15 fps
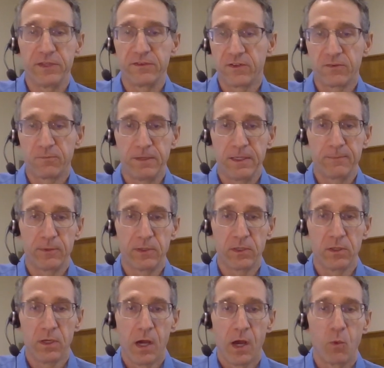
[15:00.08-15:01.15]
business
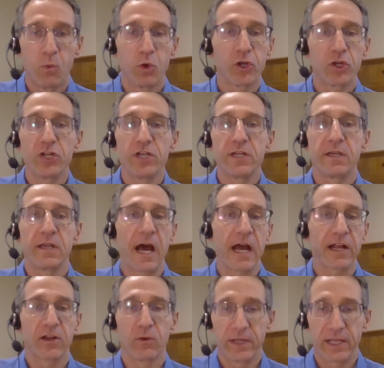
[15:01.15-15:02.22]
people, we're good
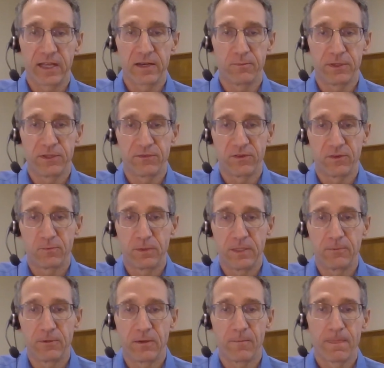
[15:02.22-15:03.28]
not going out of business
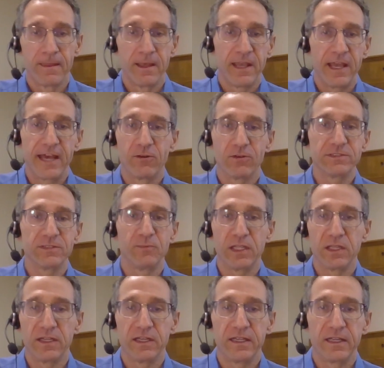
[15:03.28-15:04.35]
people. And
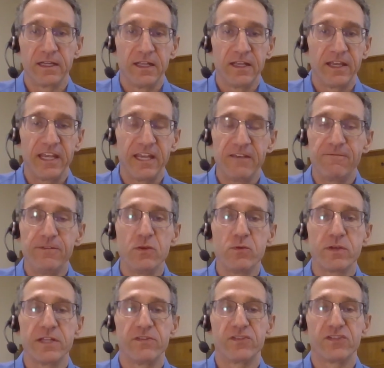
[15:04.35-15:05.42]
ultimately, if
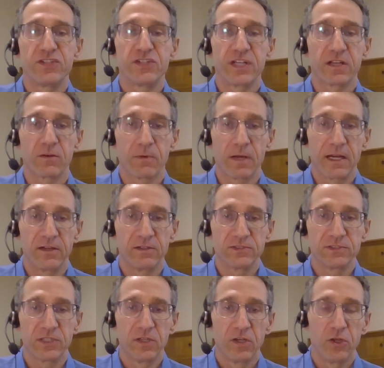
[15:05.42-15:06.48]
you can stick
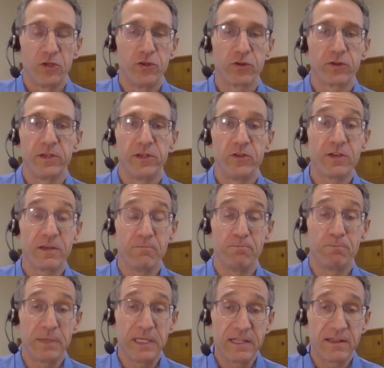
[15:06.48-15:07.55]
around, you can
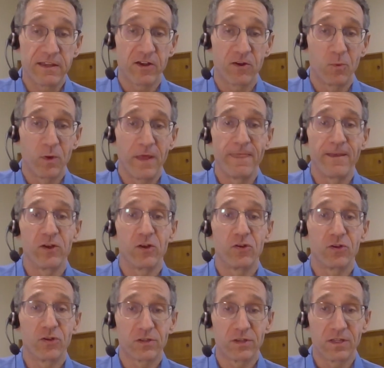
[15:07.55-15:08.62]
be there when the
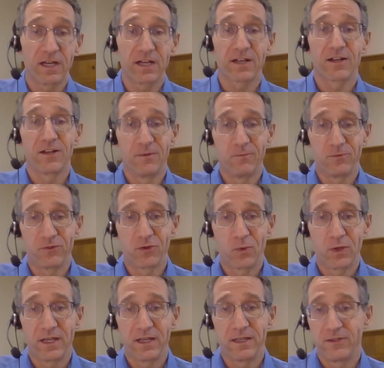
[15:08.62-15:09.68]
good luck comes your
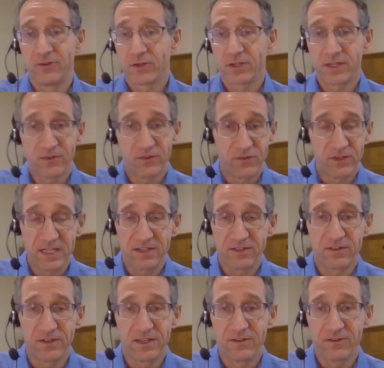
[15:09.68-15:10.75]
way. You're gonna see
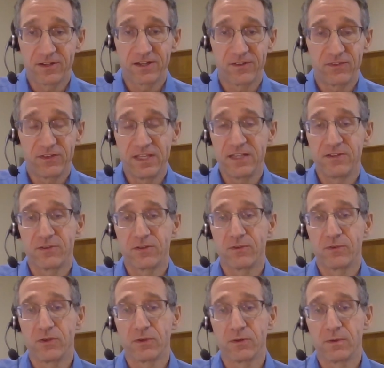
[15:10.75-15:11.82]

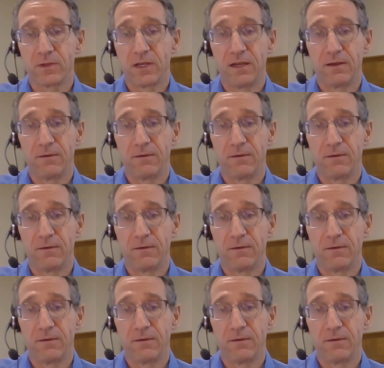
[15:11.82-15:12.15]
your